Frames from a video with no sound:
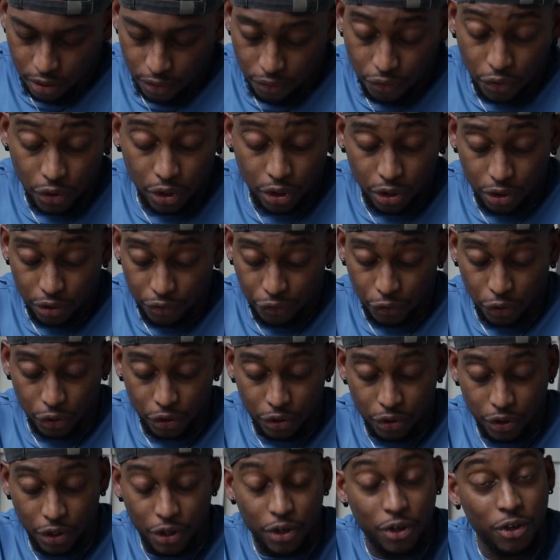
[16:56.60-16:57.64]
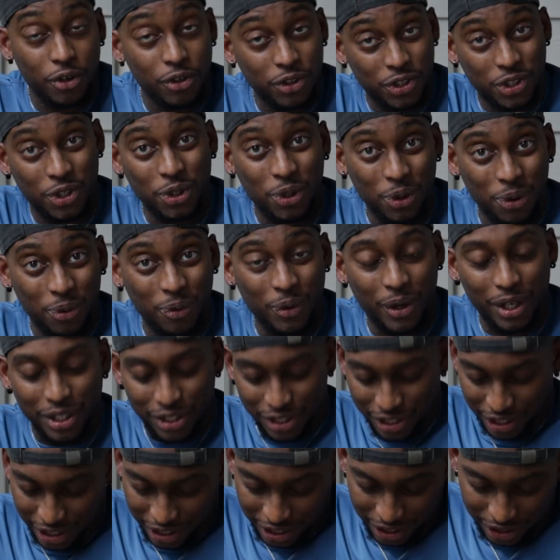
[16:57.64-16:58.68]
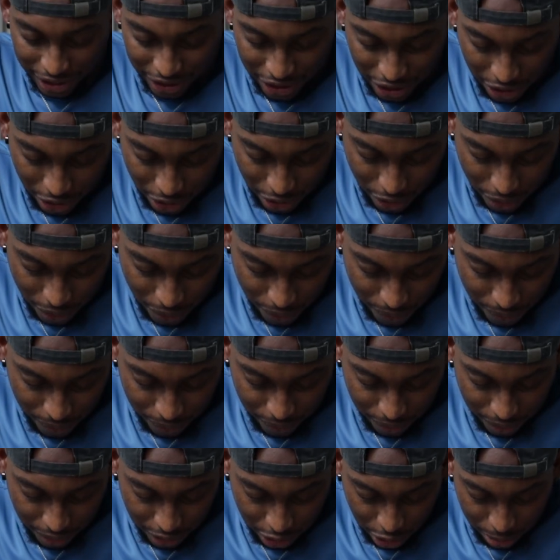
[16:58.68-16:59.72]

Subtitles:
for the nerds who want to know a